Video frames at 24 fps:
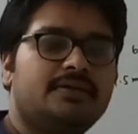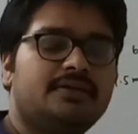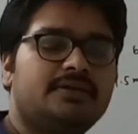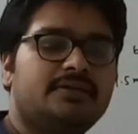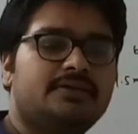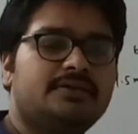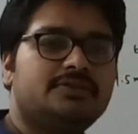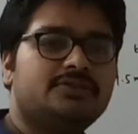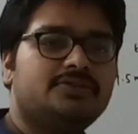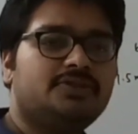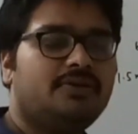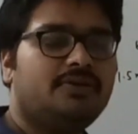
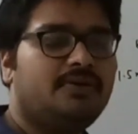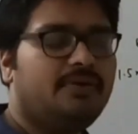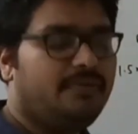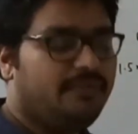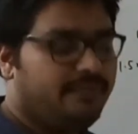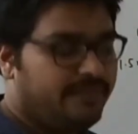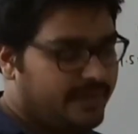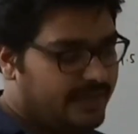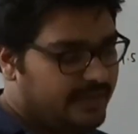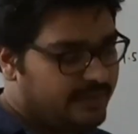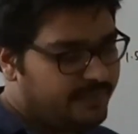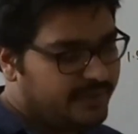So
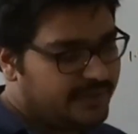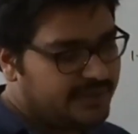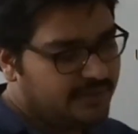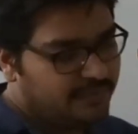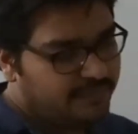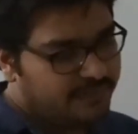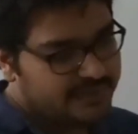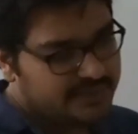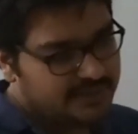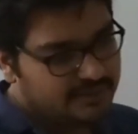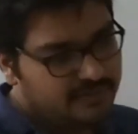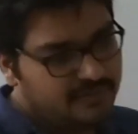whenever the
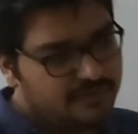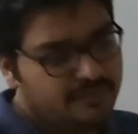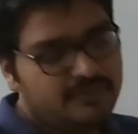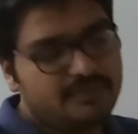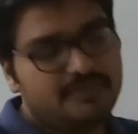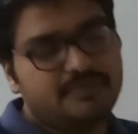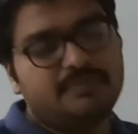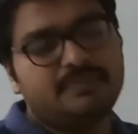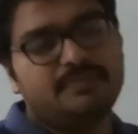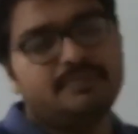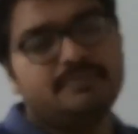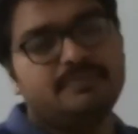water will
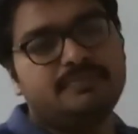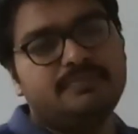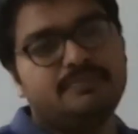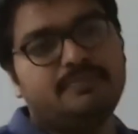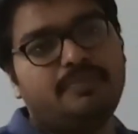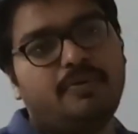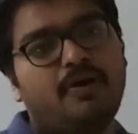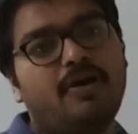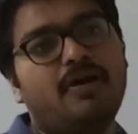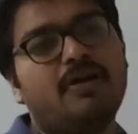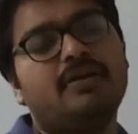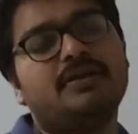
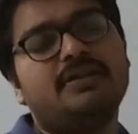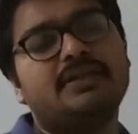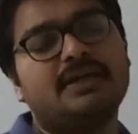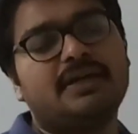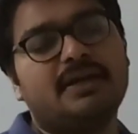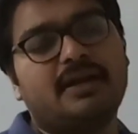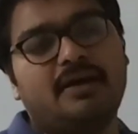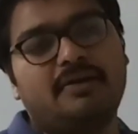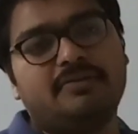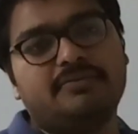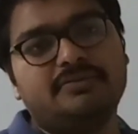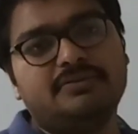fall on the
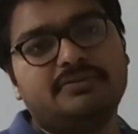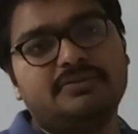ground,